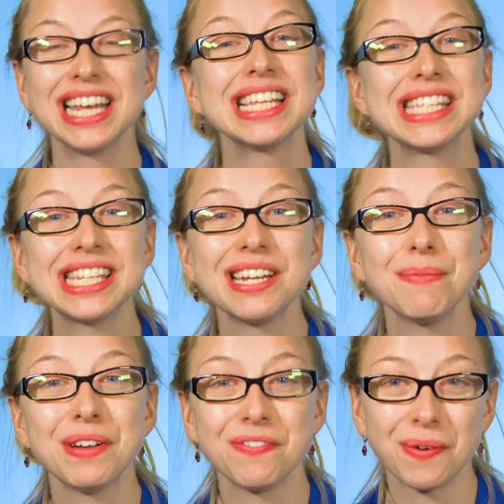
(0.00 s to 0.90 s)

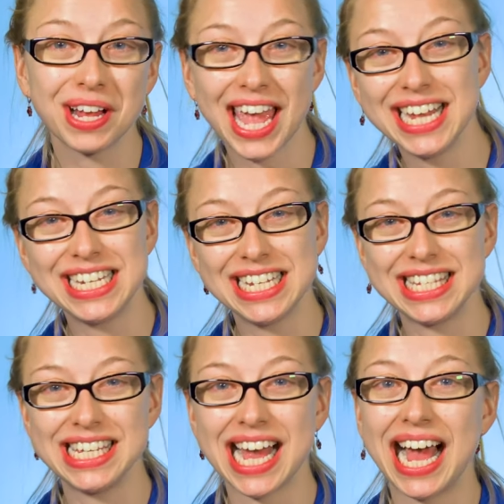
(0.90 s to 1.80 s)
Cinema four K D
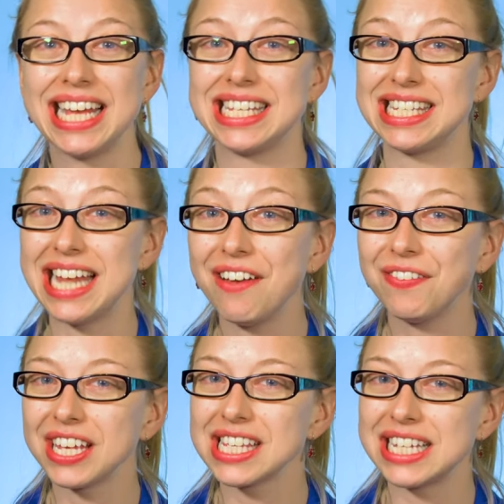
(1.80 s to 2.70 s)
C I is
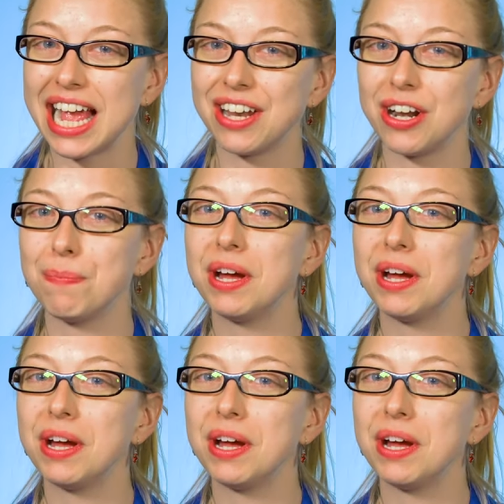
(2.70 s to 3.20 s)
Netflix standard,